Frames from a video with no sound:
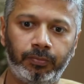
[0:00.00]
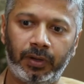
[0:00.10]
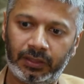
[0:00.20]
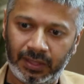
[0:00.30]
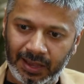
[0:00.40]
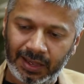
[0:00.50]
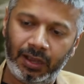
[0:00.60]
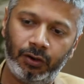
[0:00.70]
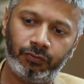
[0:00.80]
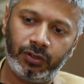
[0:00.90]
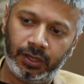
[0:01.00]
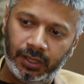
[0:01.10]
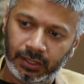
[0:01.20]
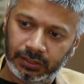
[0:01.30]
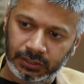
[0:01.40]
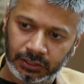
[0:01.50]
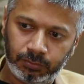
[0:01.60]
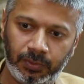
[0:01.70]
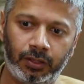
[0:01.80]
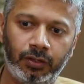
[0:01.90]
but then end of the day she
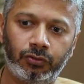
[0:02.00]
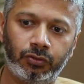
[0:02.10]
is making